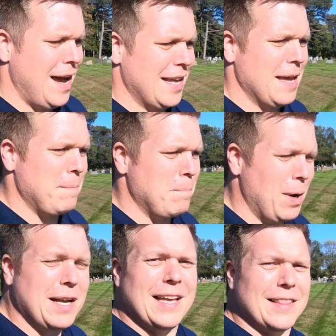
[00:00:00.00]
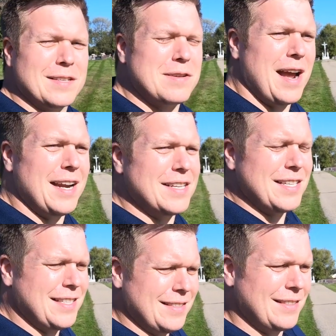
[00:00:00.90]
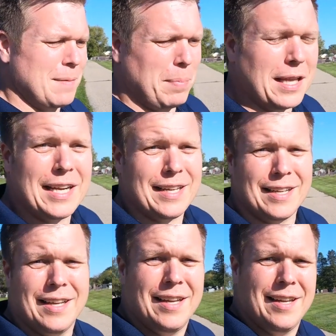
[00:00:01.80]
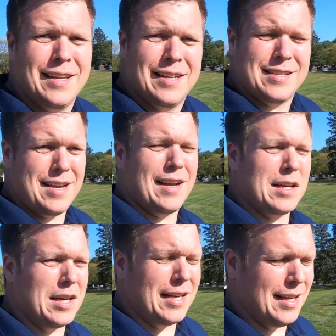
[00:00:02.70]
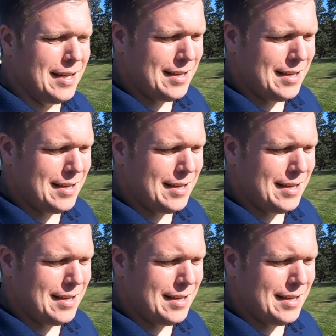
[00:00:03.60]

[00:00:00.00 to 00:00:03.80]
I kept bucking the strategy and complaining. It's not good.